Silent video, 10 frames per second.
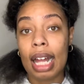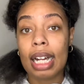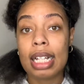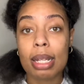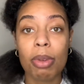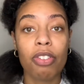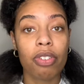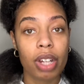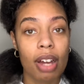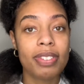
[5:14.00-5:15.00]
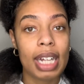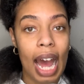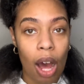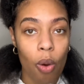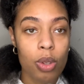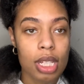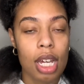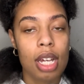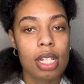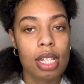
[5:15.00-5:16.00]
need to be fluffed out
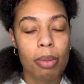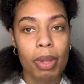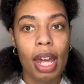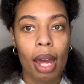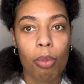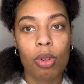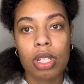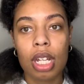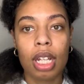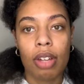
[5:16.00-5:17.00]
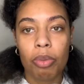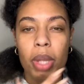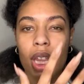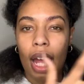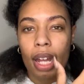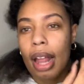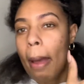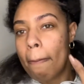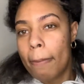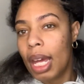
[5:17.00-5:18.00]
to be able to give me like
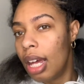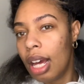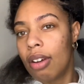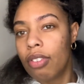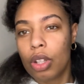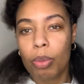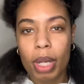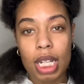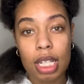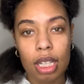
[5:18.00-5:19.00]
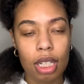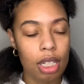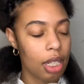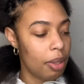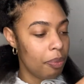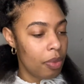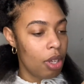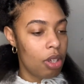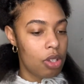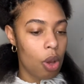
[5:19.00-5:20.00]
that big voluminous look.
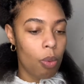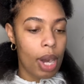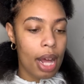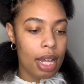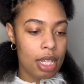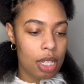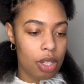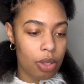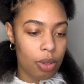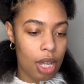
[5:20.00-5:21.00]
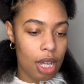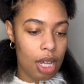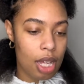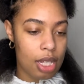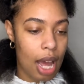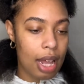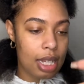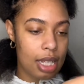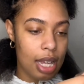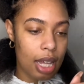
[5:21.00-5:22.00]
So what I like to do is I
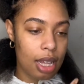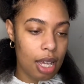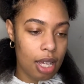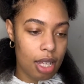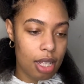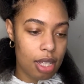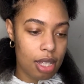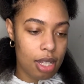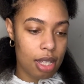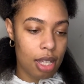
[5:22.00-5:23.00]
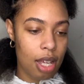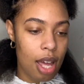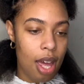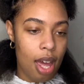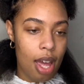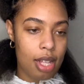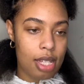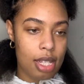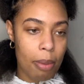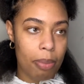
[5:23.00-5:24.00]
like to take the ends and
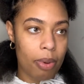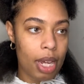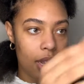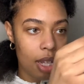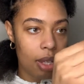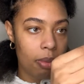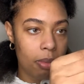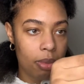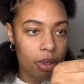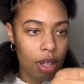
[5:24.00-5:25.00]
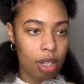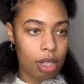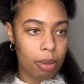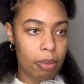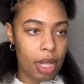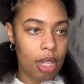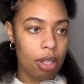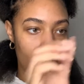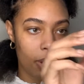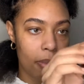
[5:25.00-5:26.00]
separate them a little
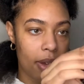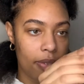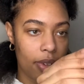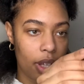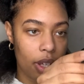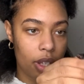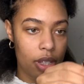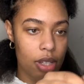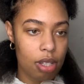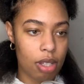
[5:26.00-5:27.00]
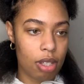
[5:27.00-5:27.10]
bit with my fingers.